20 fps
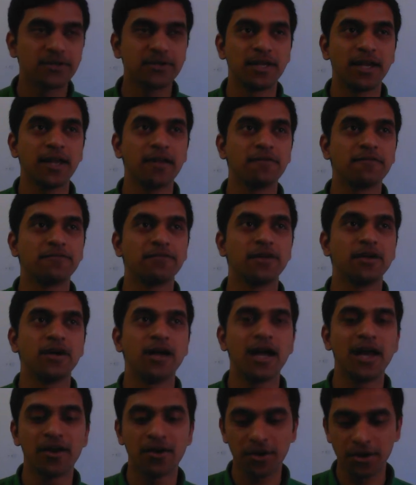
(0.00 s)
Say if
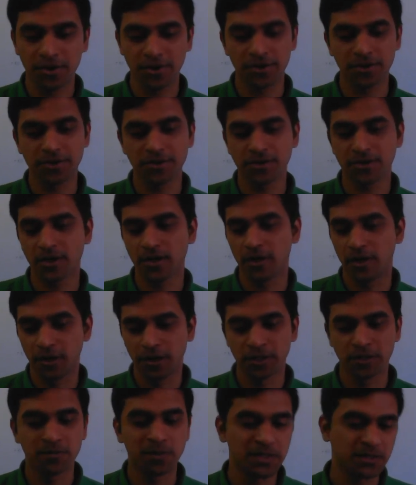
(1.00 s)
the error is
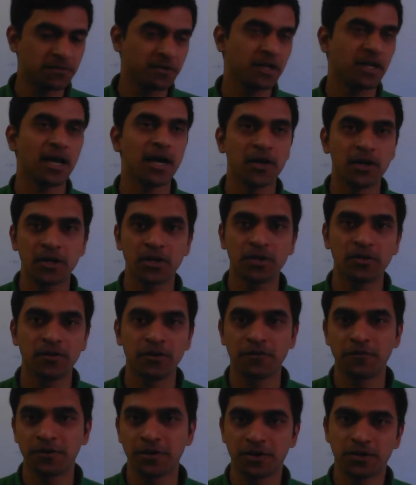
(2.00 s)
a specific error,
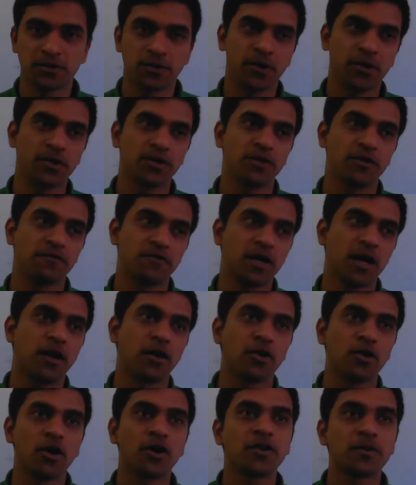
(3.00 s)
if the
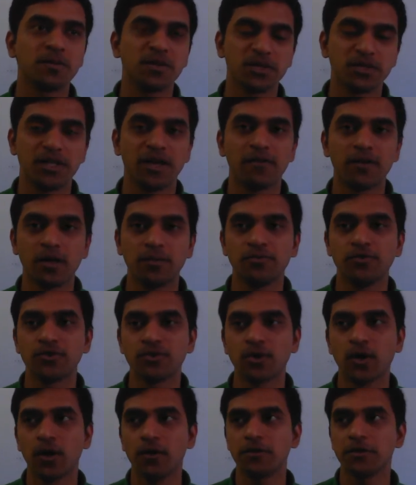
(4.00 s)
algorithm is developed to
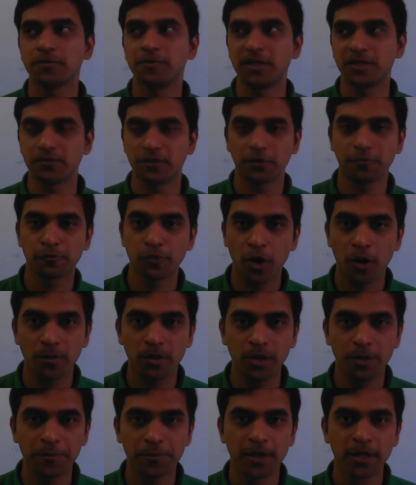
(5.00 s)
solve a specific
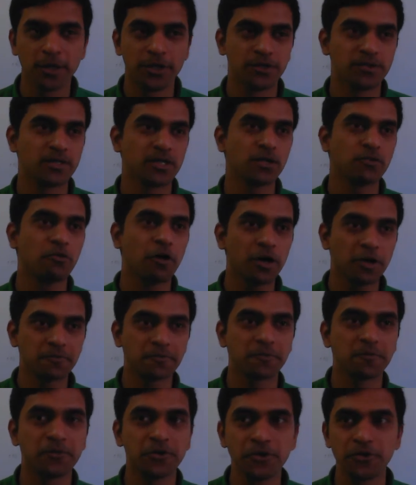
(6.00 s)
problem using quantum
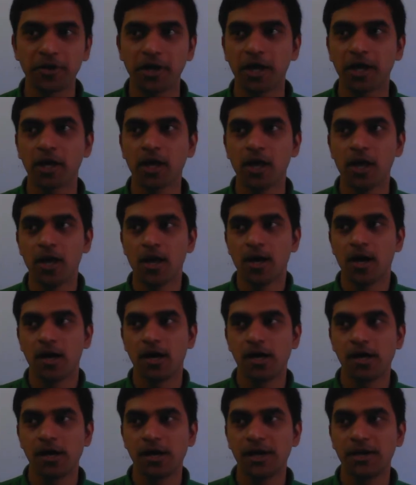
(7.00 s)
computing,
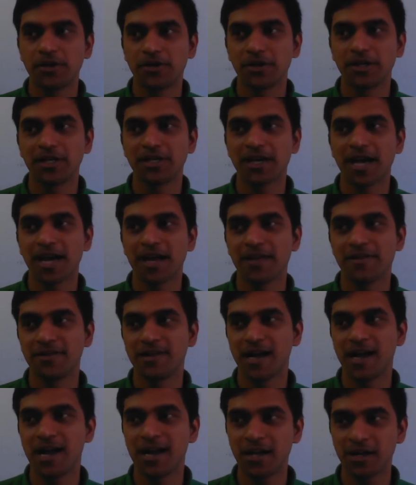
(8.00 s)

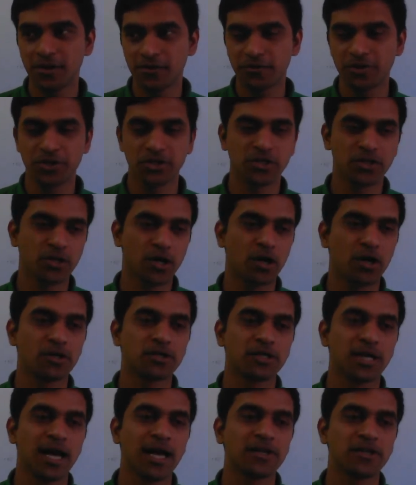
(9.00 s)
the error which is
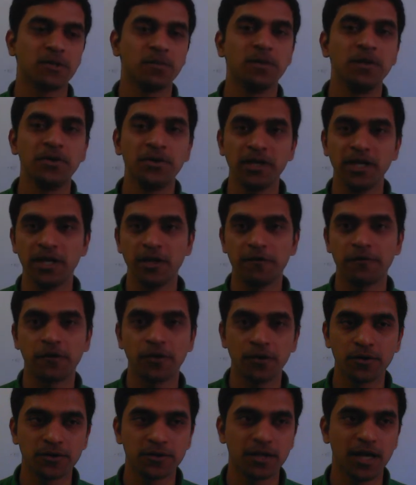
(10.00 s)
caused has to be
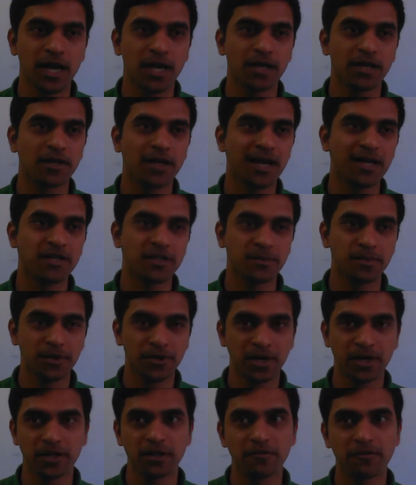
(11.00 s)
reinforced and it has to be
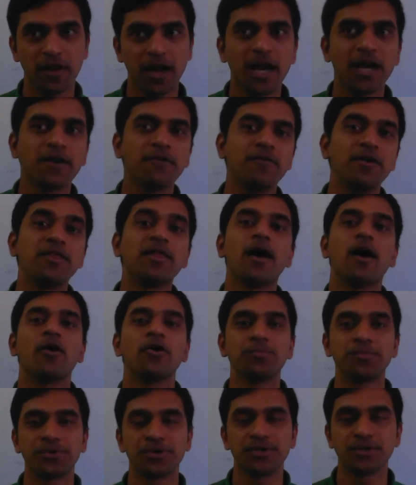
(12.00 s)
rectified when the
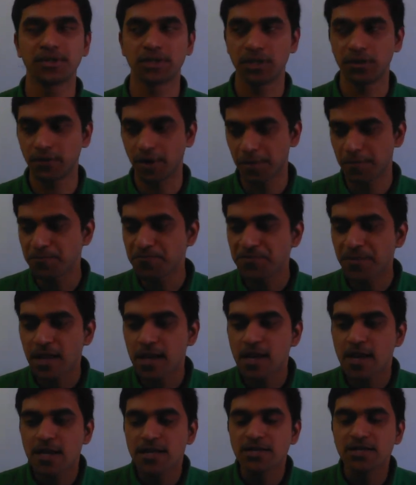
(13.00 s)
output is given.
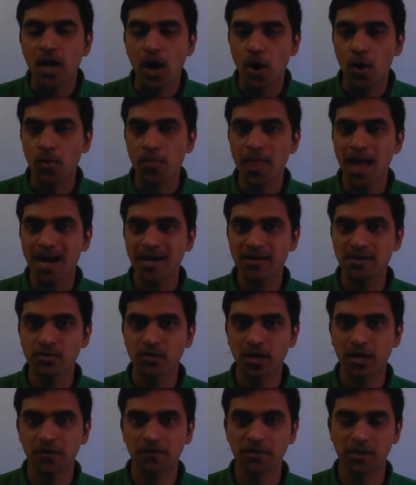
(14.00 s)
So that is
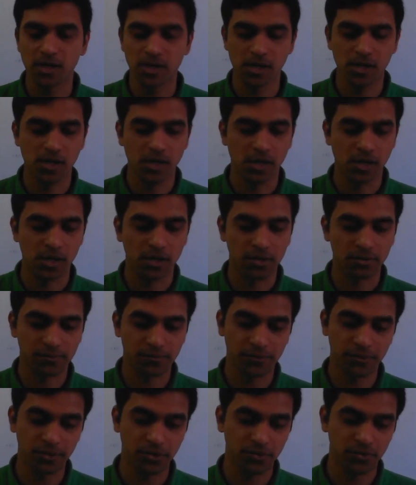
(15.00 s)
one of the
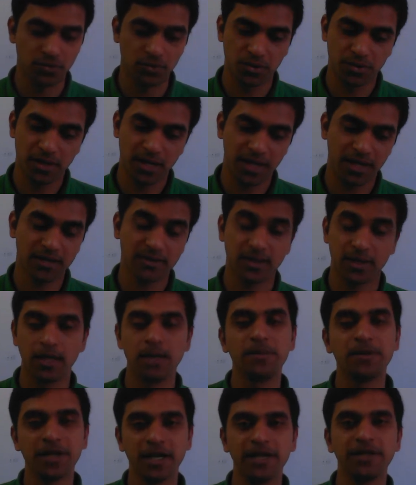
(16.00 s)
few things,
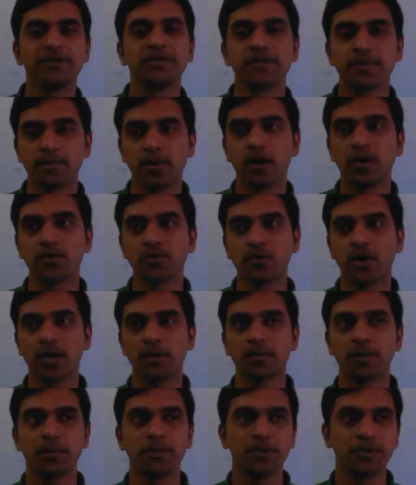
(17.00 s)
limitations about
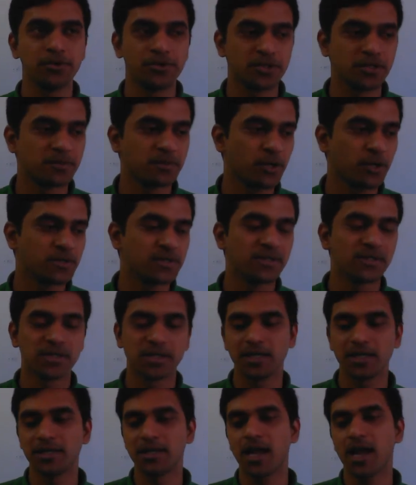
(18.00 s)
quantum computers, because it
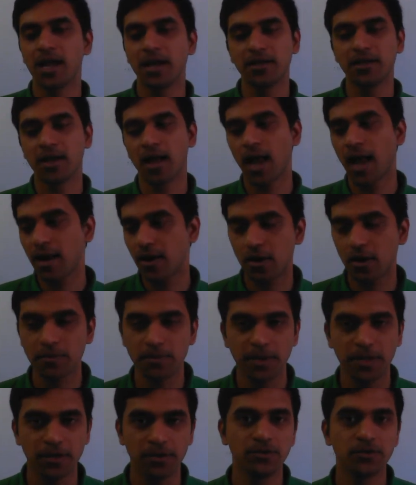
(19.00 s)
cannot
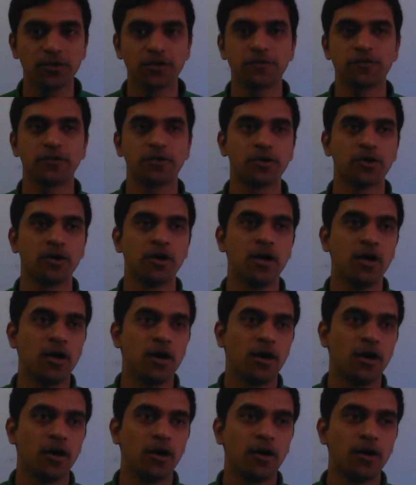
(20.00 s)
be used for
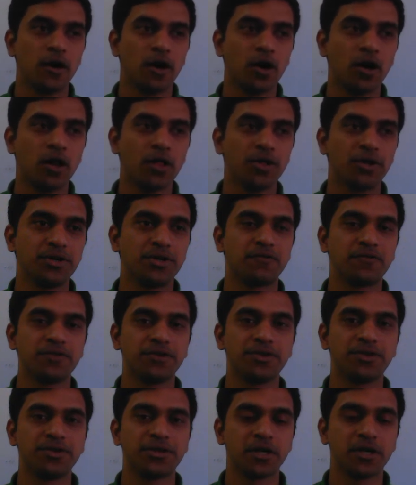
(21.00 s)
all the
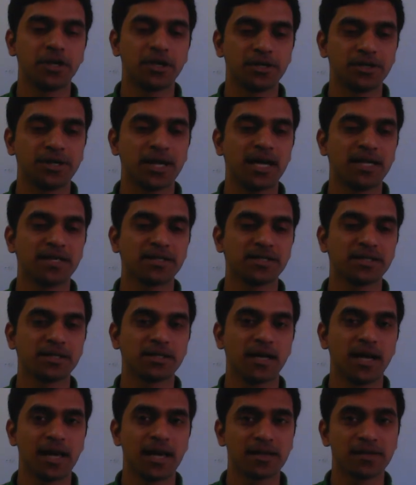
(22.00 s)
different tasks
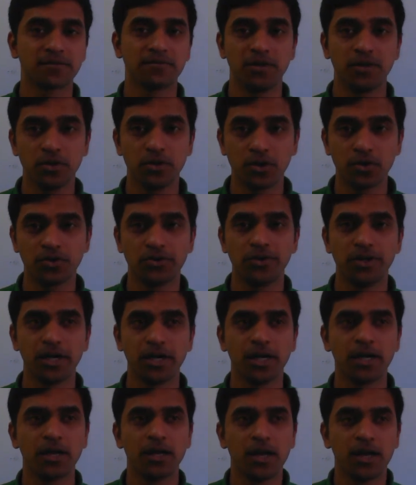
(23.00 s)
as we know
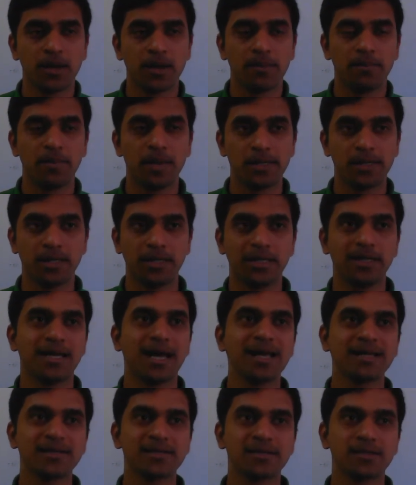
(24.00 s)
today. But it
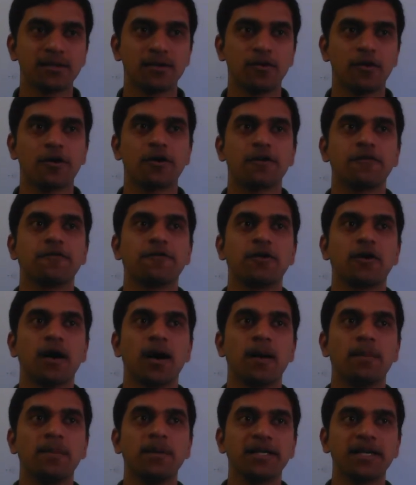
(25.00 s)
has a lot of
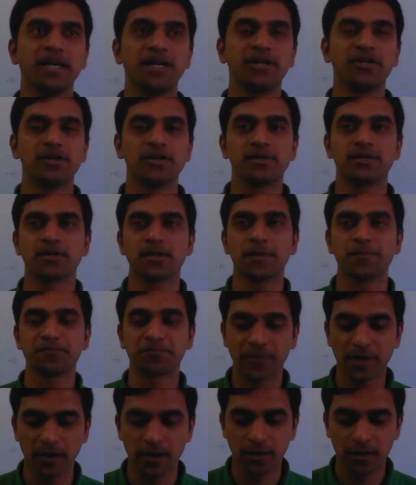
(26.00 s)
applications,
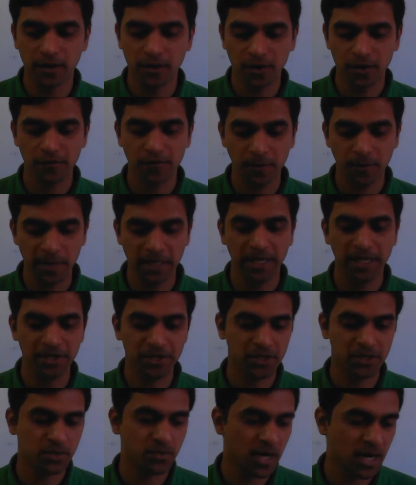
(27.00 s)

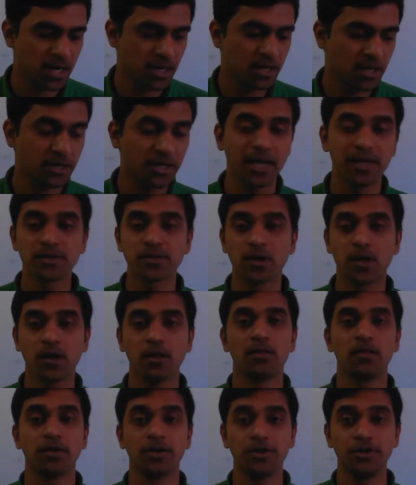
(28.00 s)
where it can
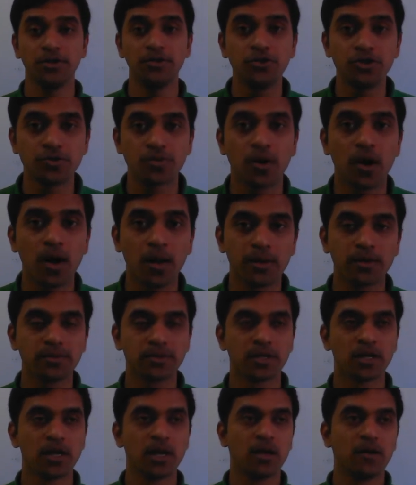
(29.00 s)
solve huge
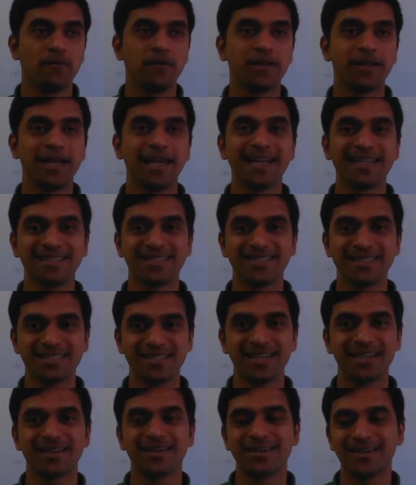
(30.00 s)
problems with
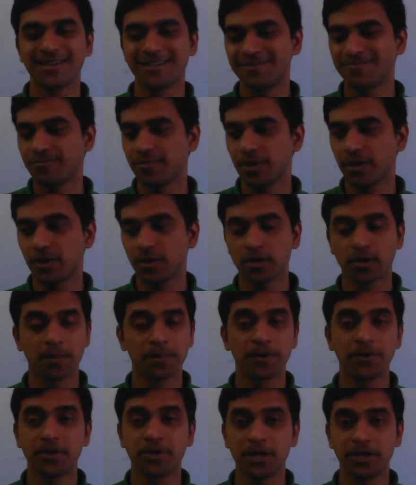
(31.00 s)
existing
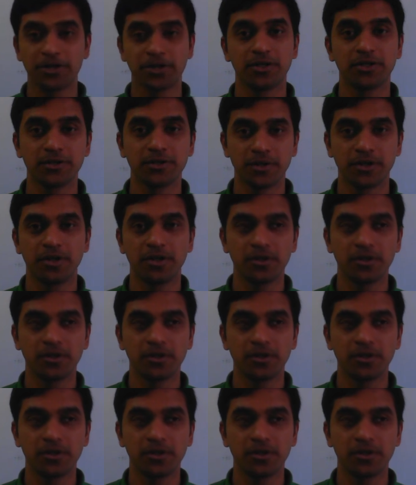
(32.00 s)
computations.